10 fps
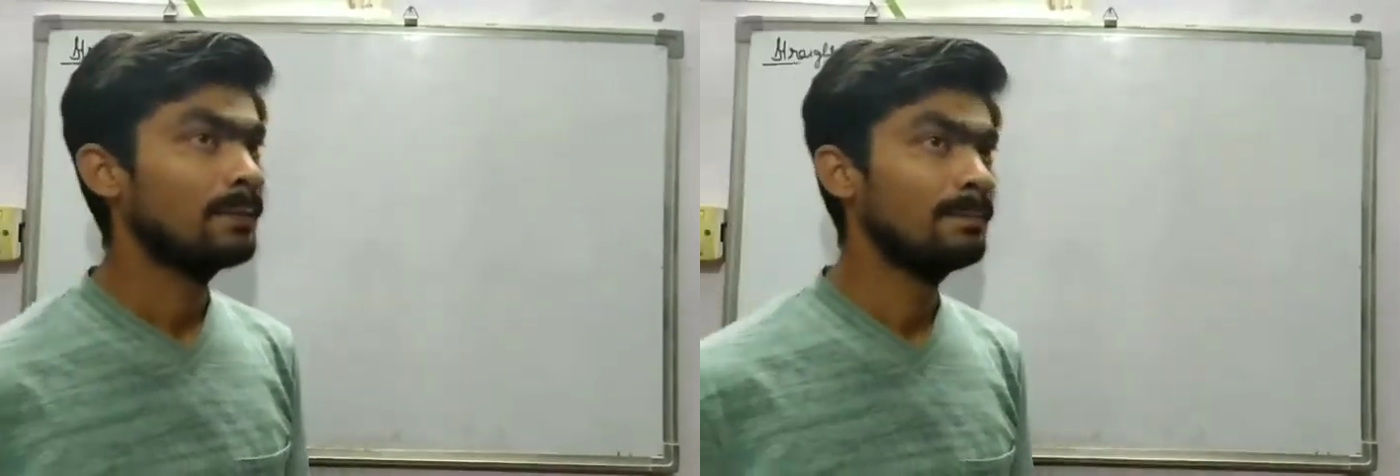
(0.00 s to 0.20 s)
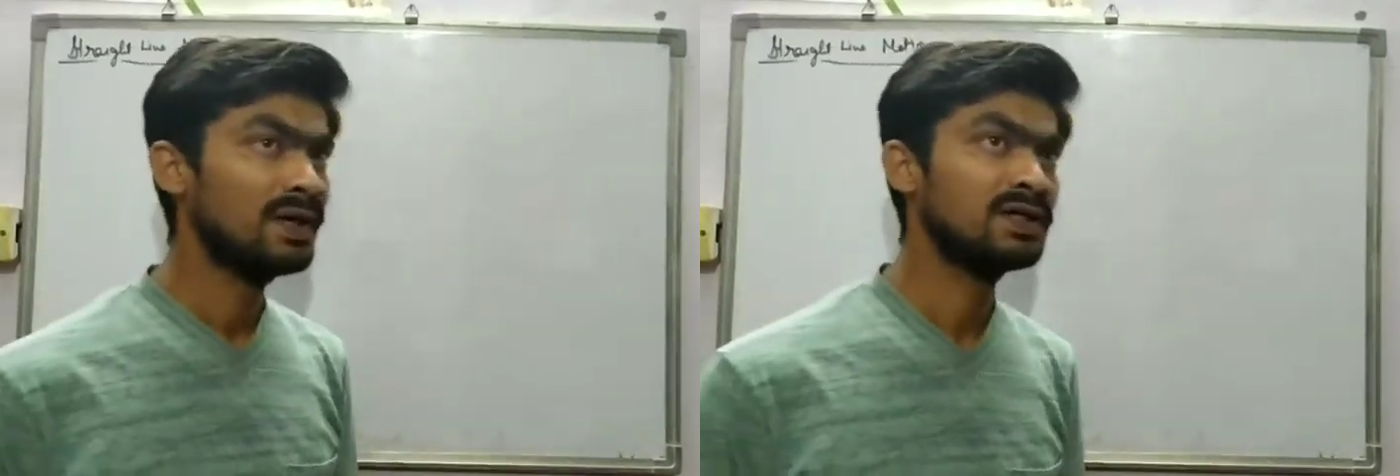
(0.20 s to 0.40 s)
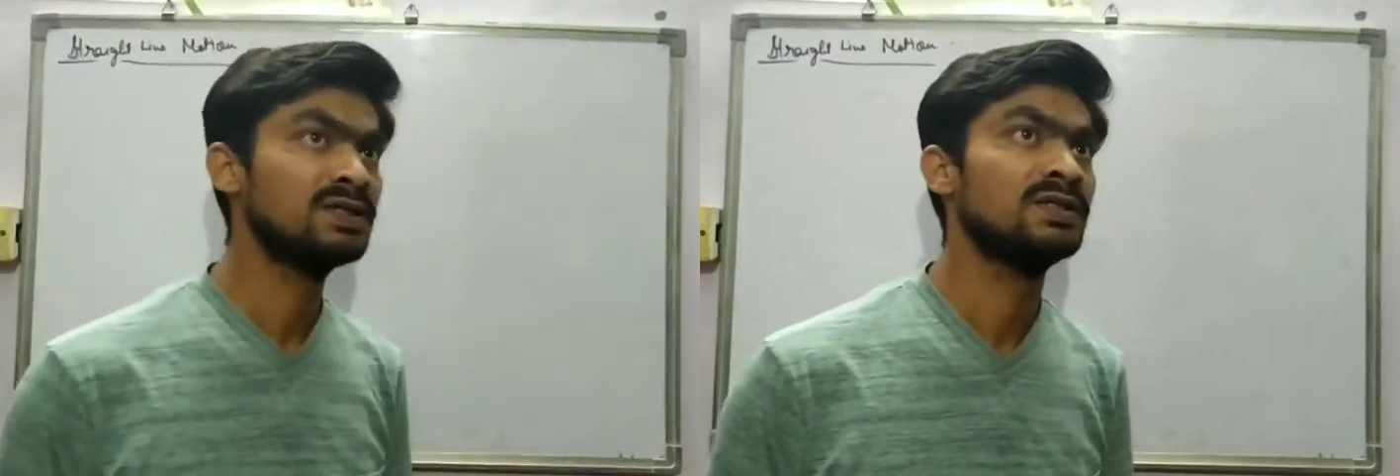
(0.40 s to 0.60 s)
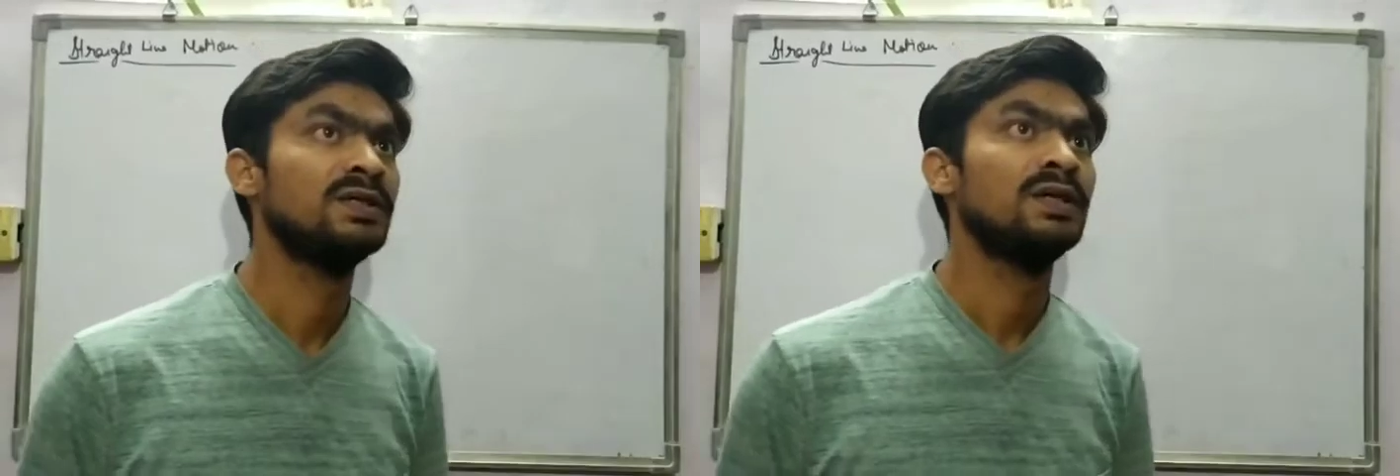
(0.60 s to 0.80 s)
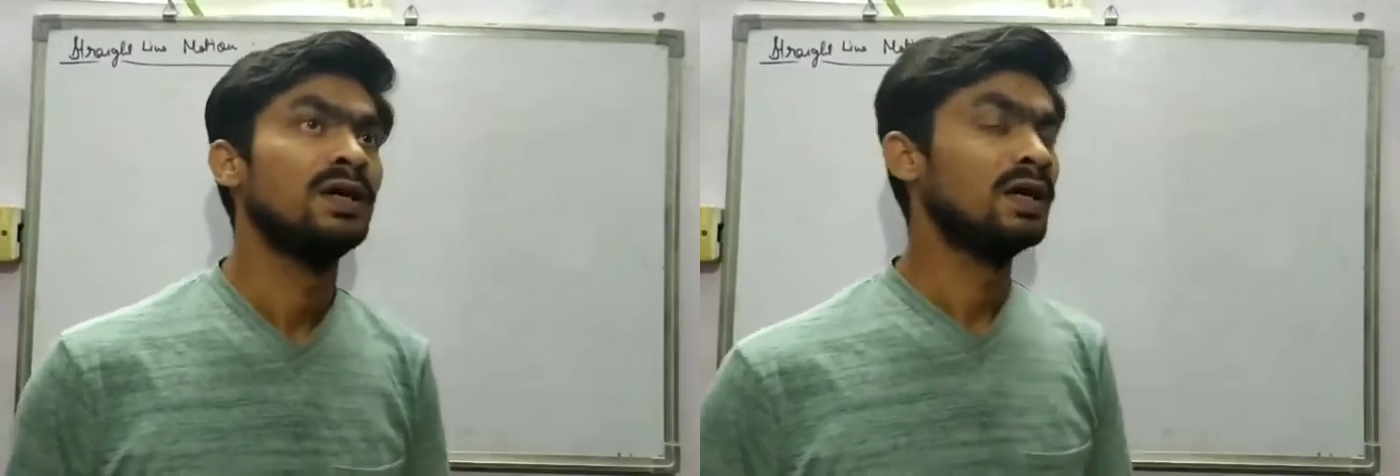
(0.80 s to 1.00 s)
But
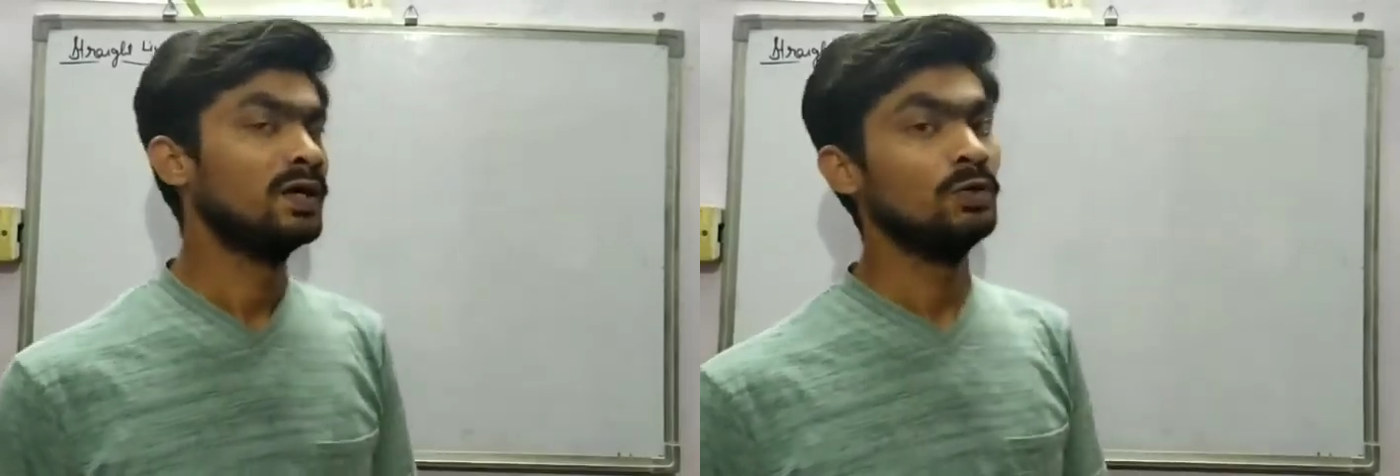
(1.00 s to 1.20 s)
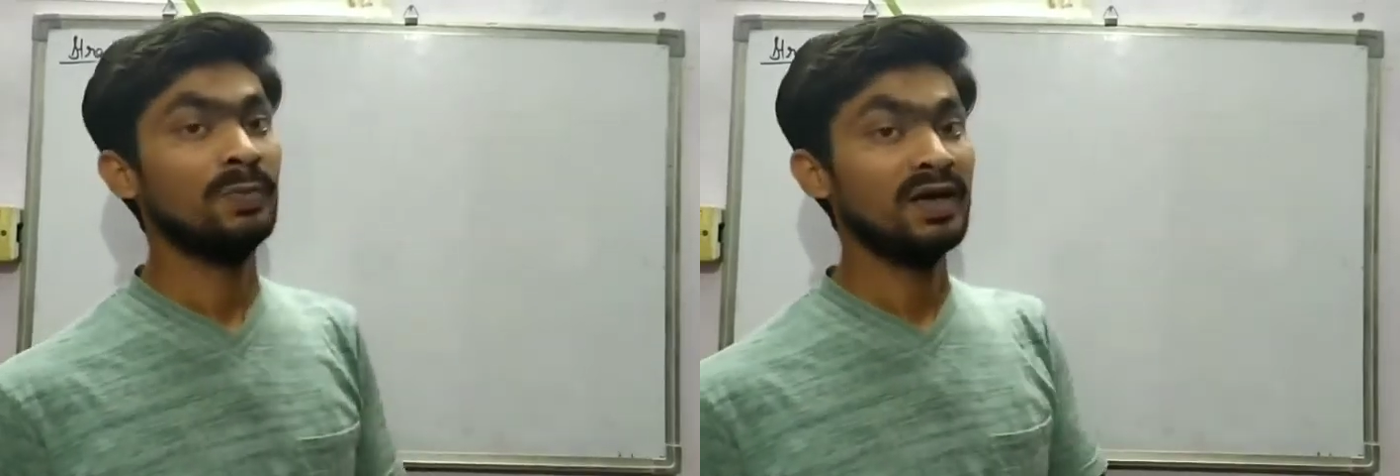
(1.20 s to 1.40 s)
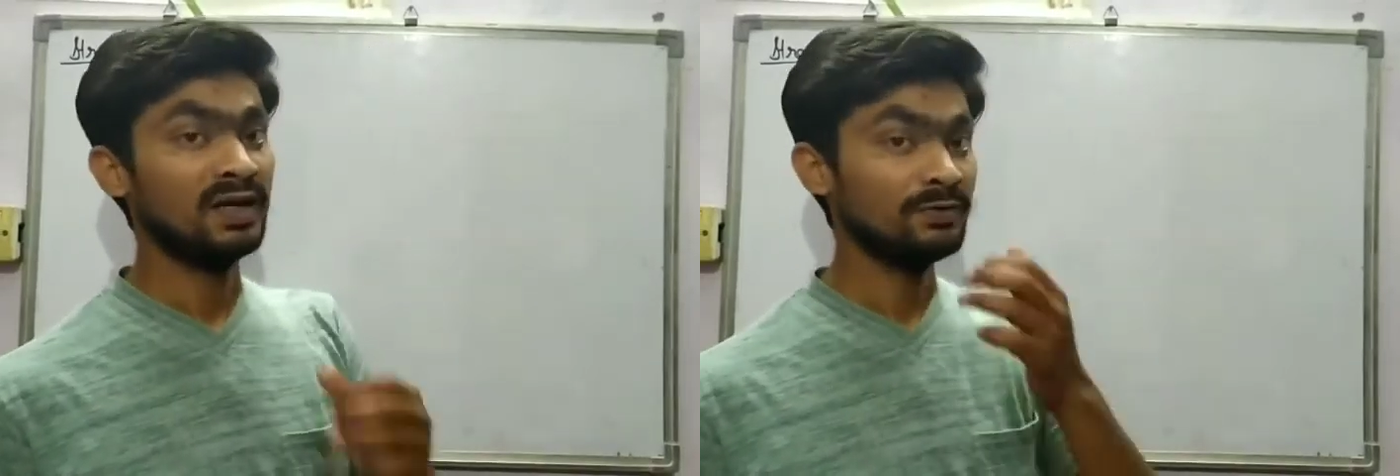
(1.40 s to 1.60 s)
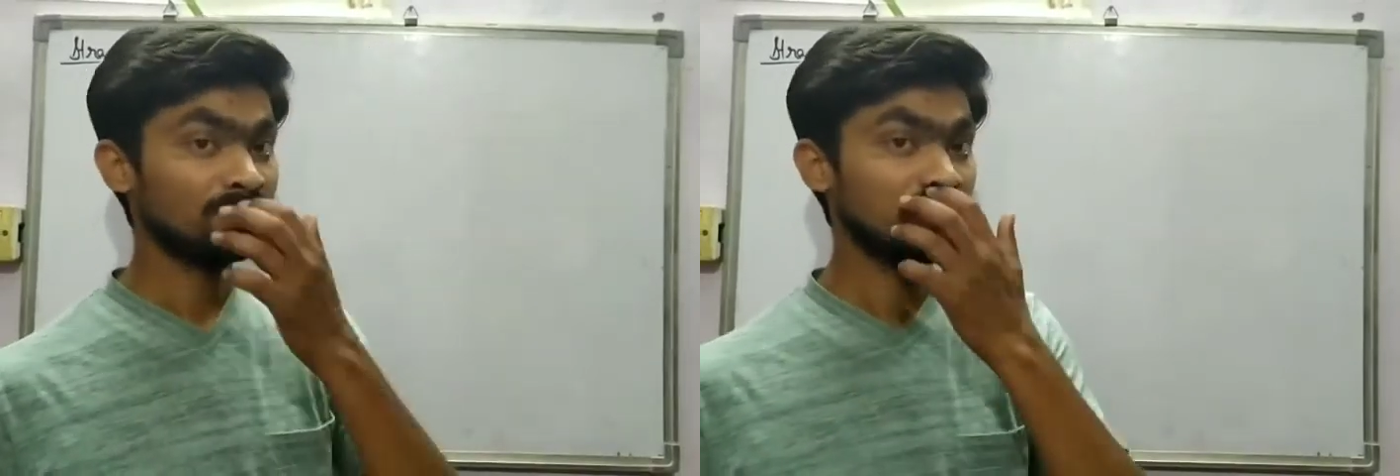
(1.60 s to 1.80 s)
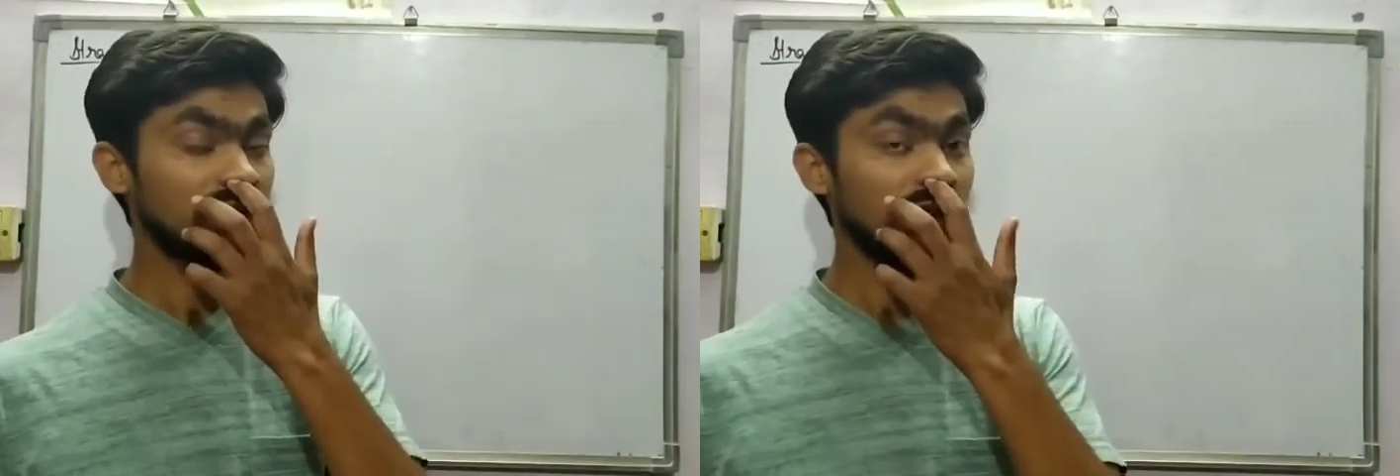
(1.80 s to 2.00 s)
you might have
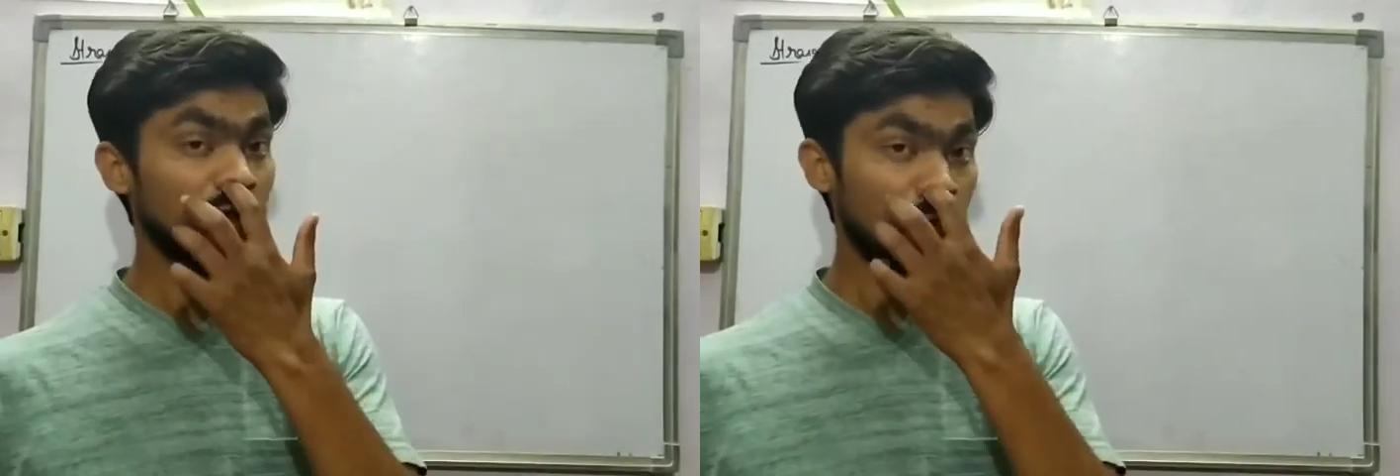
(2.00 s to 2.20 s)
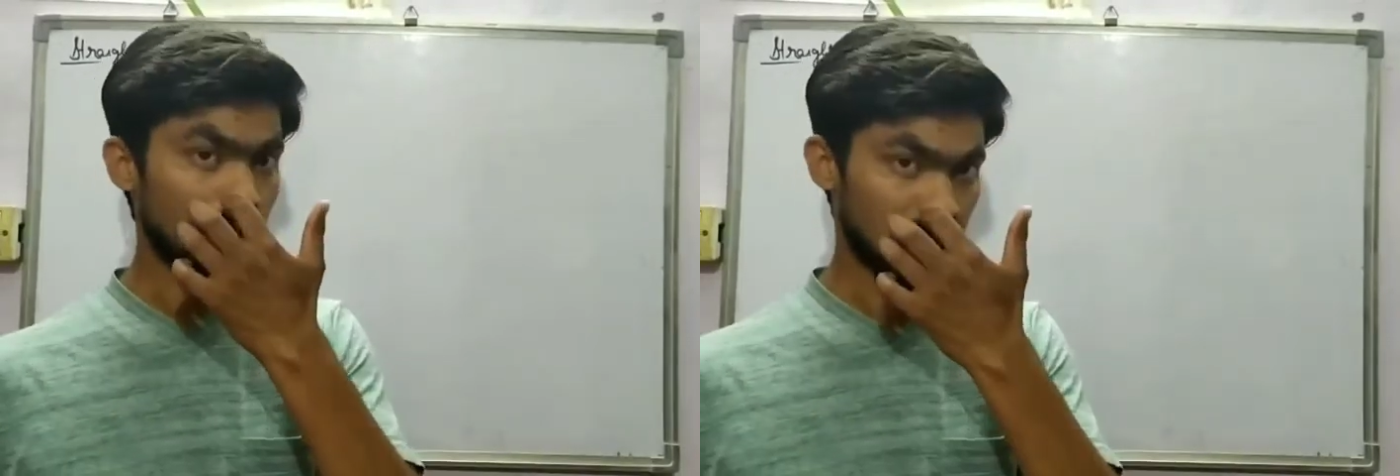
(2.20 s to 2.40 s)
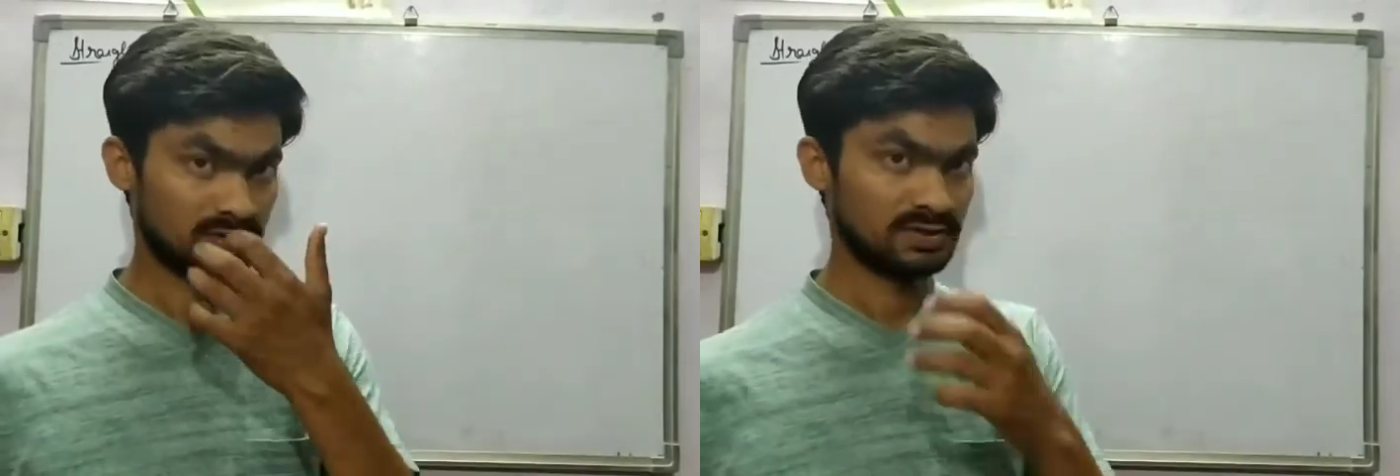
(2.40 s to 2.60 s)
seen the clock.